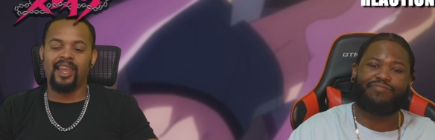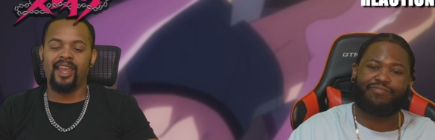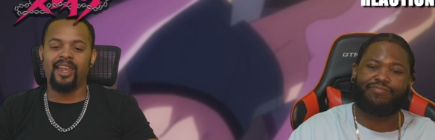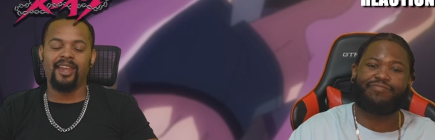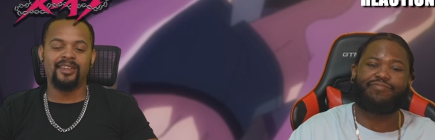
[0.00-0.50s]

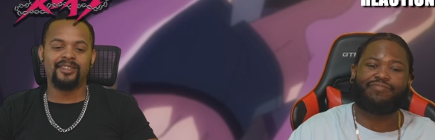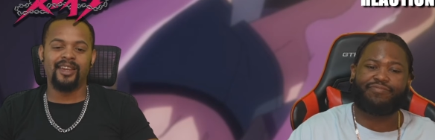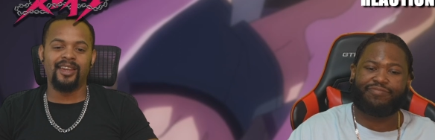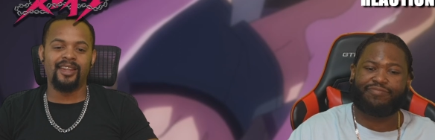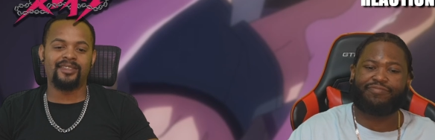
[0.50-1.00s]
Speaker 1: and
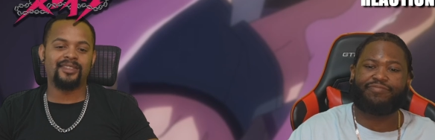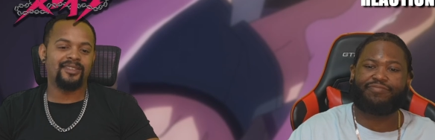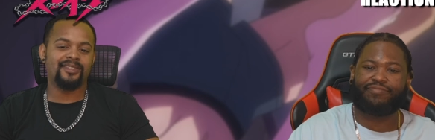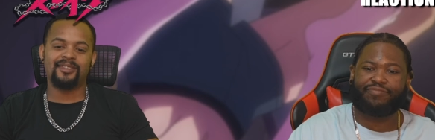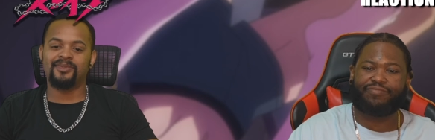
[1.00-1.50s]
uh, it's
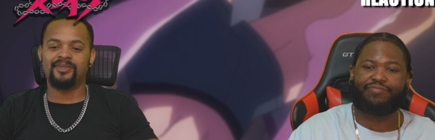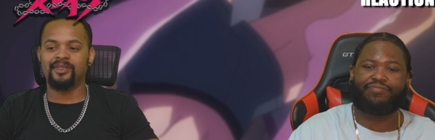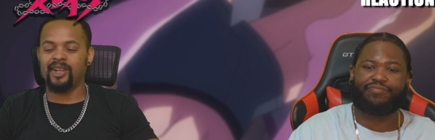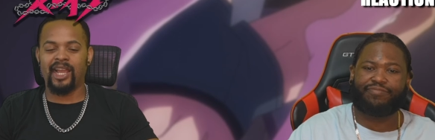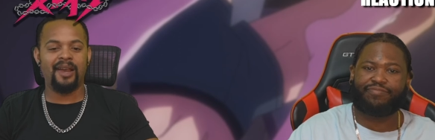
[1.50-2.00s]
it's just
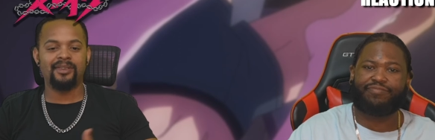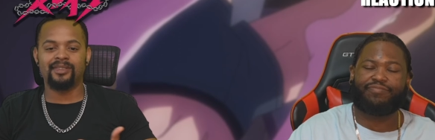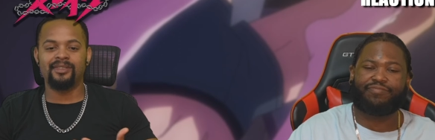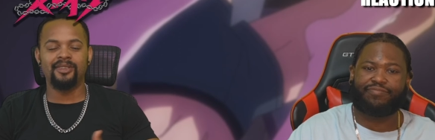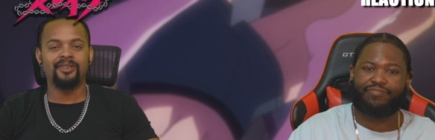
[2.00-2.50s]
how
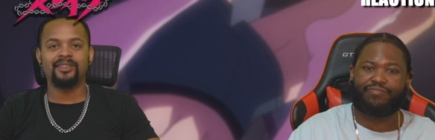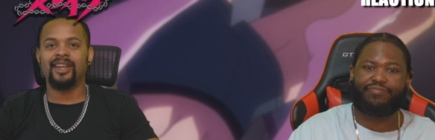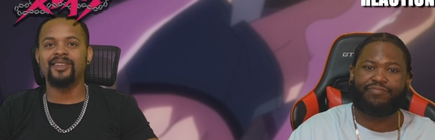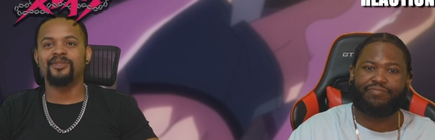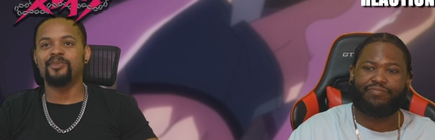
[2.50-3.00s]
you know
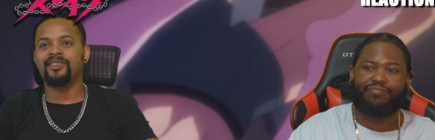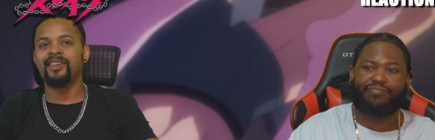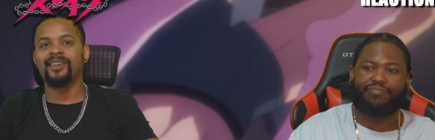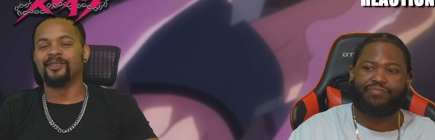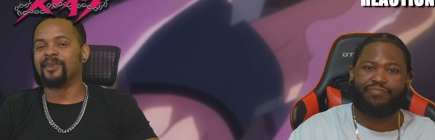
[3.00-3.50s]
guys would be
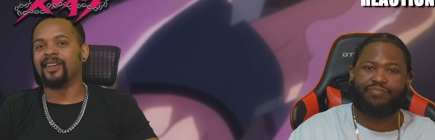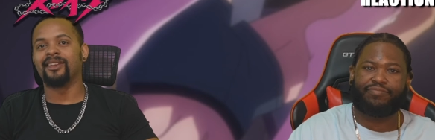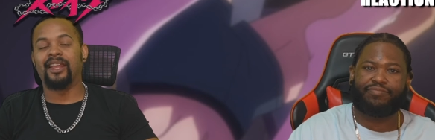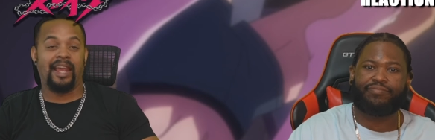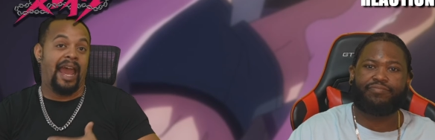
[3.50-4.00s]
thinking,
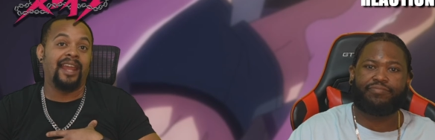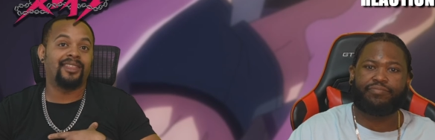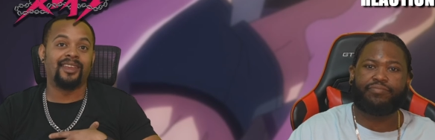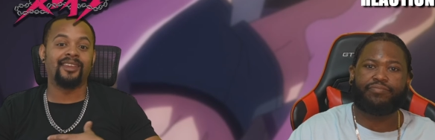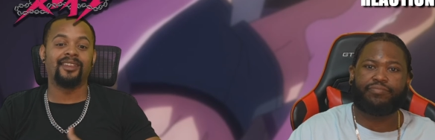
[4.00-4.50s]
man. I
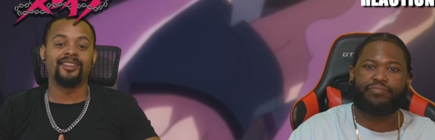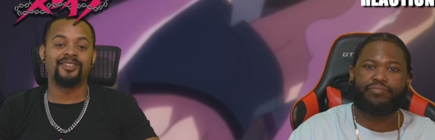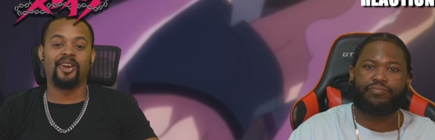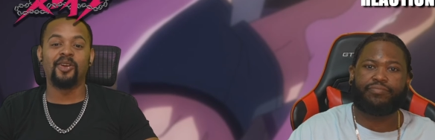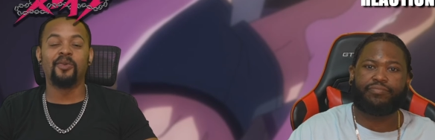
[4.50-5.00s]
think
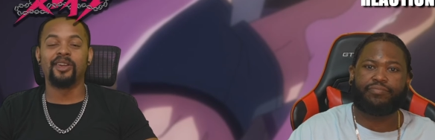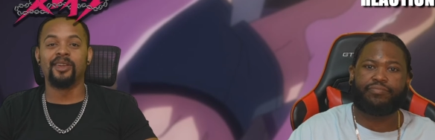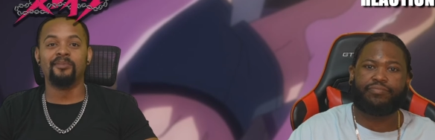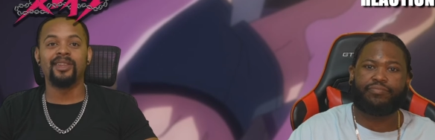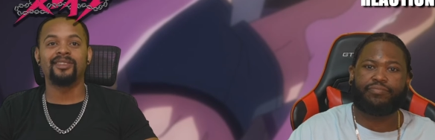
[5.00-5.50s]
unless y'all don't want
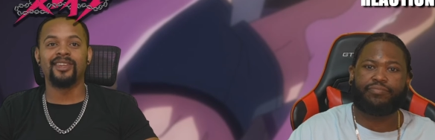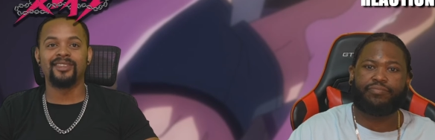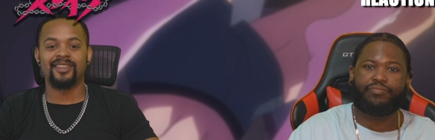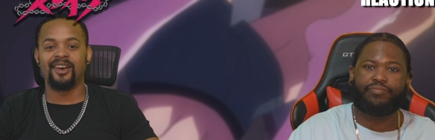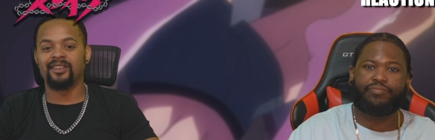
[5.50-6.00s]
to admit
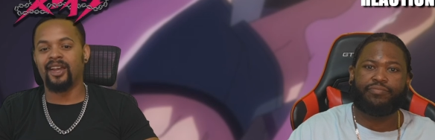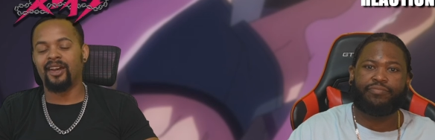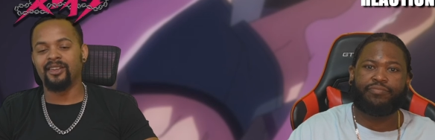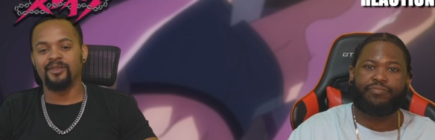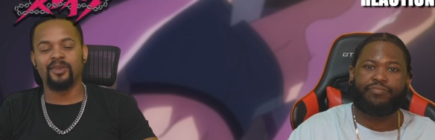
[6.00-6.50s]
things out
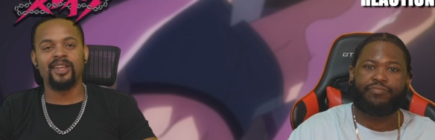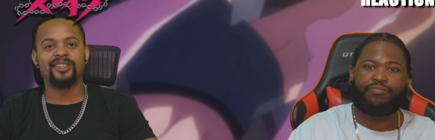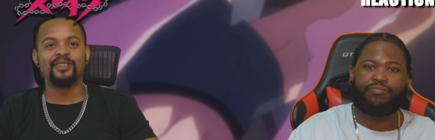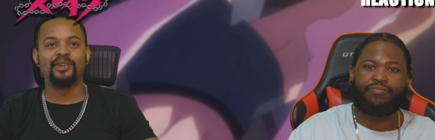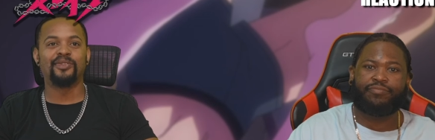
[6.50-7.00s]
loud. Everyone
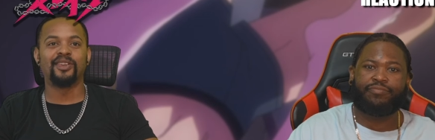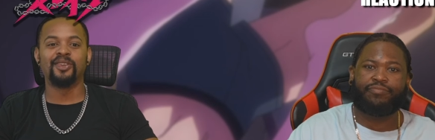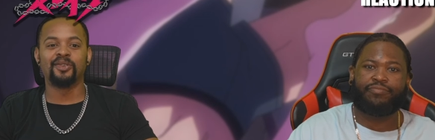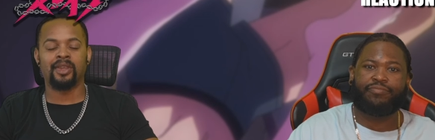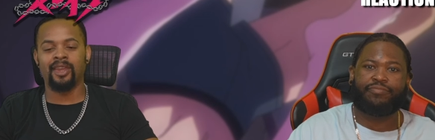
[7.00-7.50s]
has a different
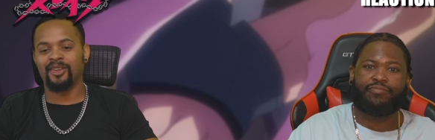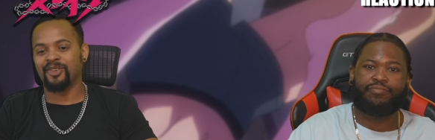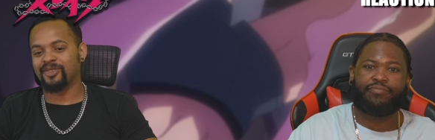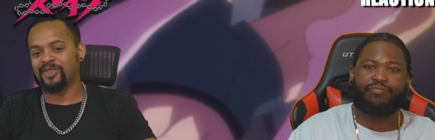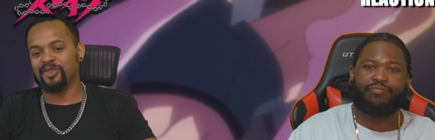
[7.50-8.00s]
little
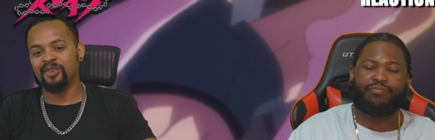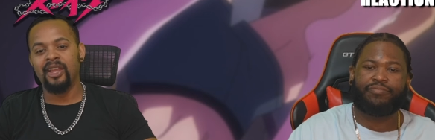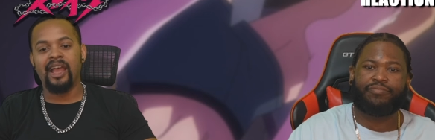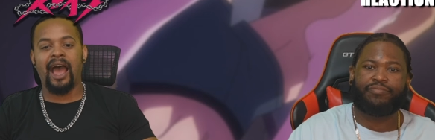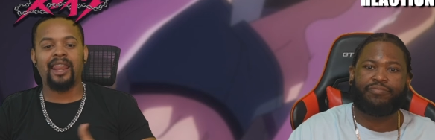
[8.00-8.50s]
kink or two.
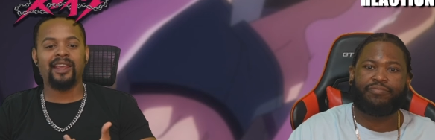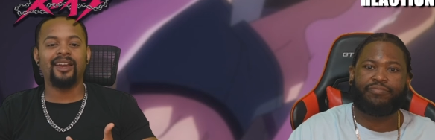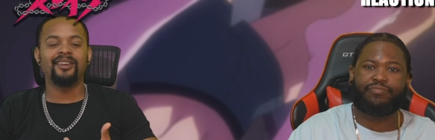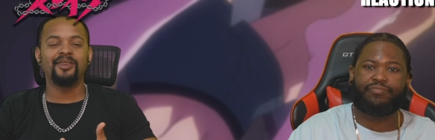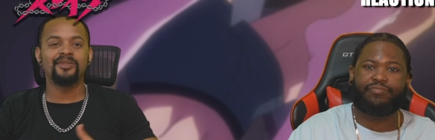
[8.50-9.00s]
I like
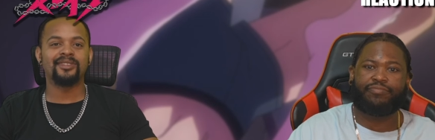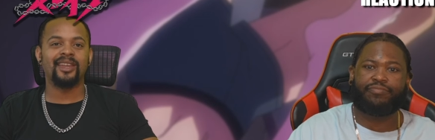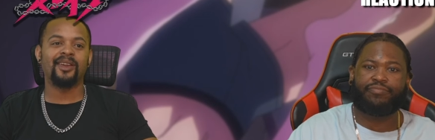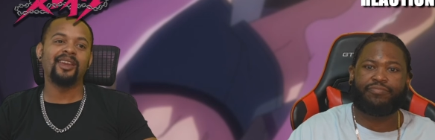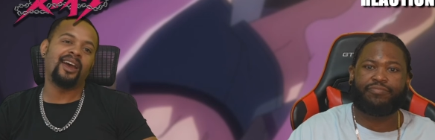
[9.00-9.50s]
how he was
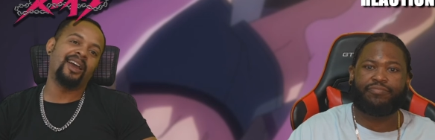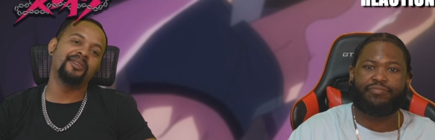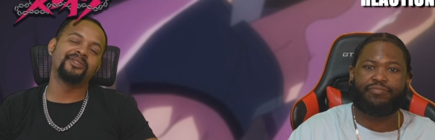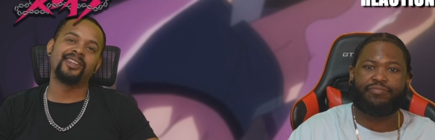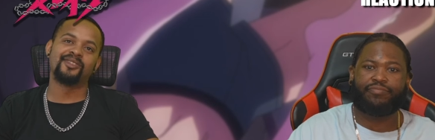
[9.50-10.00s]
like how
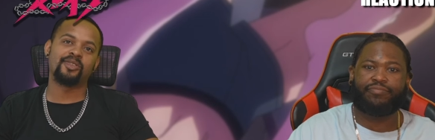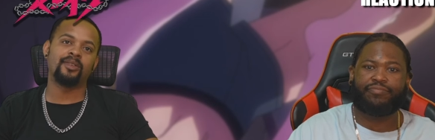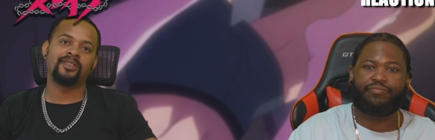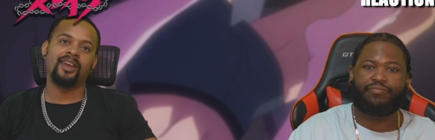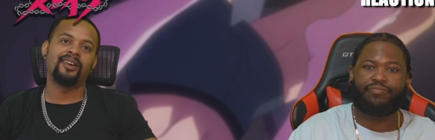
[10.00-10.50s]
he was getting
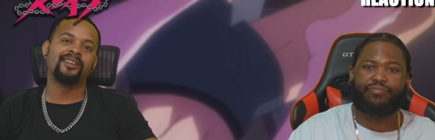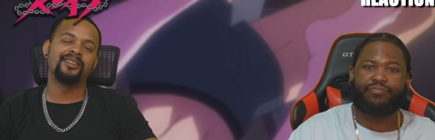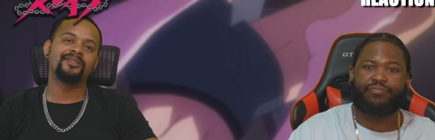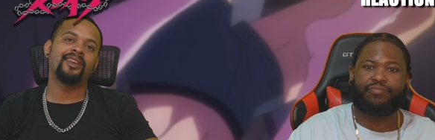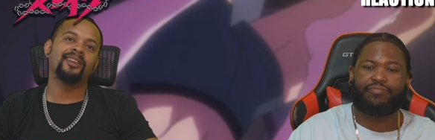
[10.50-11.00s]
choked out.
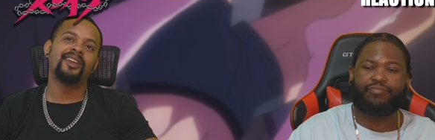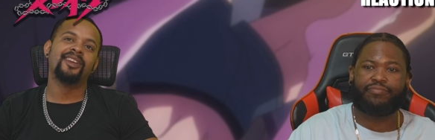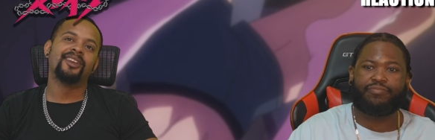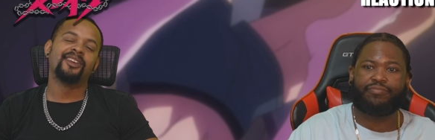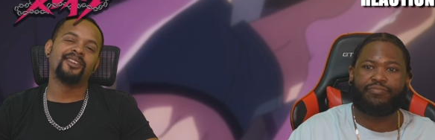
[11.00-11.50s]
He's like,
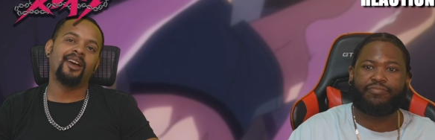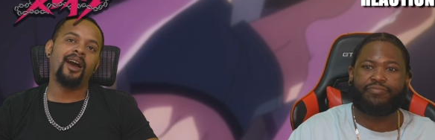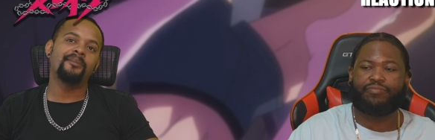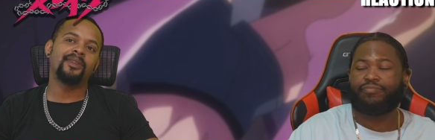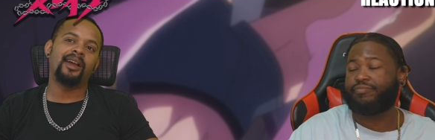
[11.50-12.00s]
"Yo,
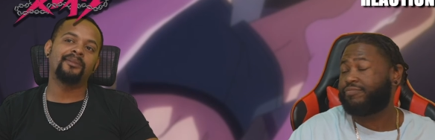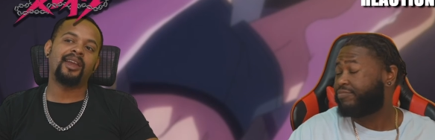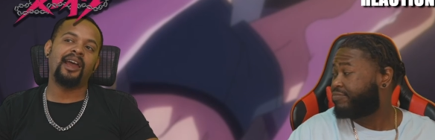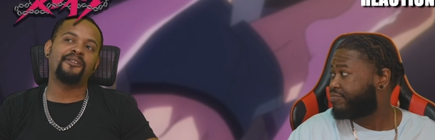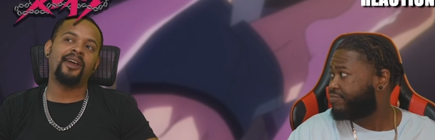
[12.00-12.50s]
I'm I'm
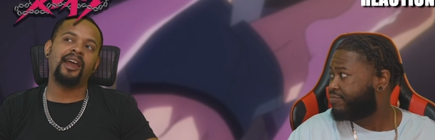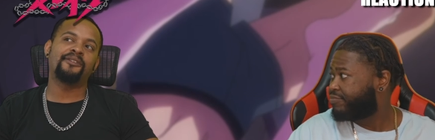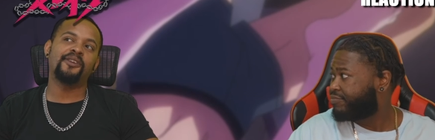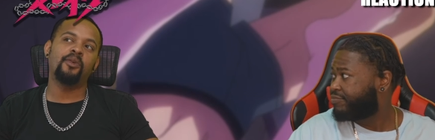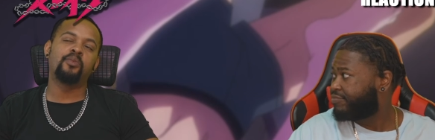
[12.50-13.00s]
I thought I
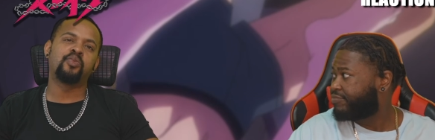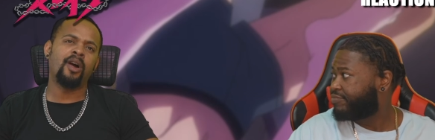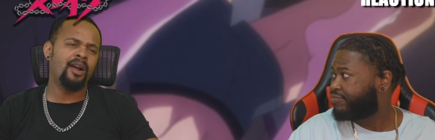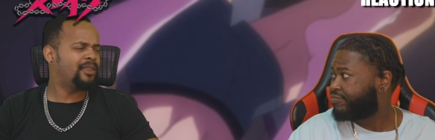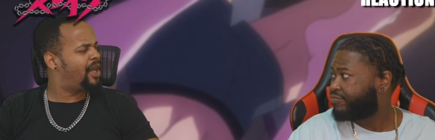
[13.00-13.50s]
feel
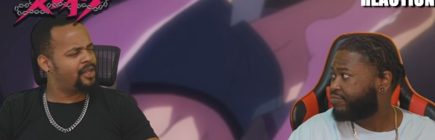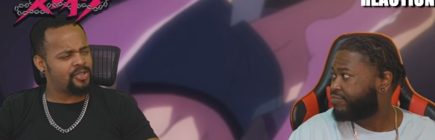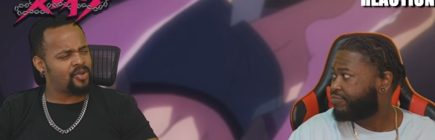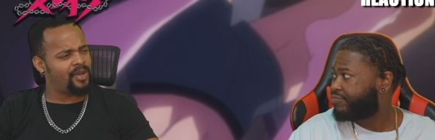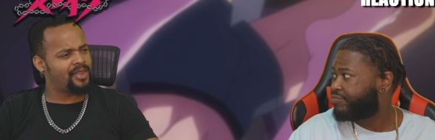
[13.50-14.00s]
wronged. I
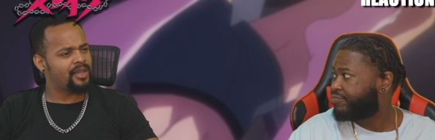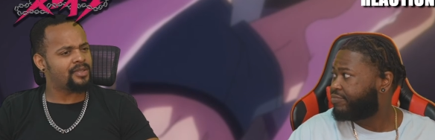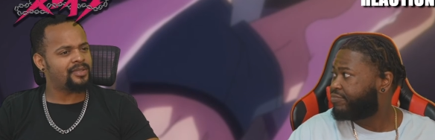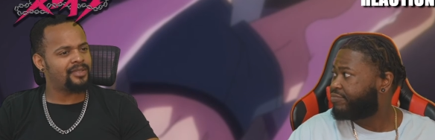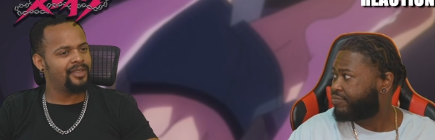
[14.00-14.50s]
enjoy
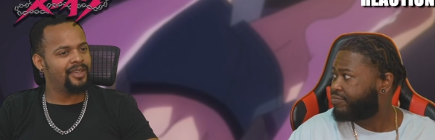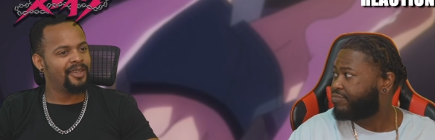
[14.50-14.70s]
this."